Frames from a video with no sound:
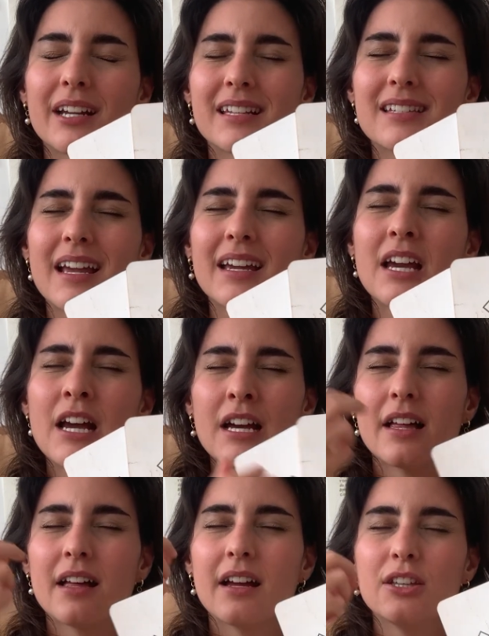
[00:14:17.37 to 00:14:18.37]
It's like
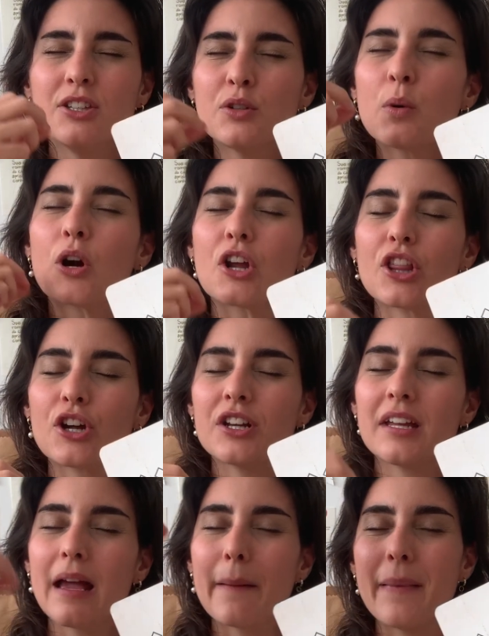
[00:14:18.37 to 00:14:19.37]
you are
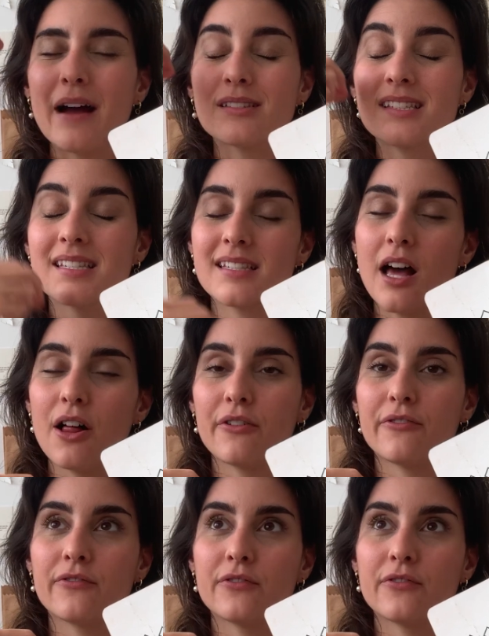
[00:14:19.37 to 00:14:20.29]
learning about self.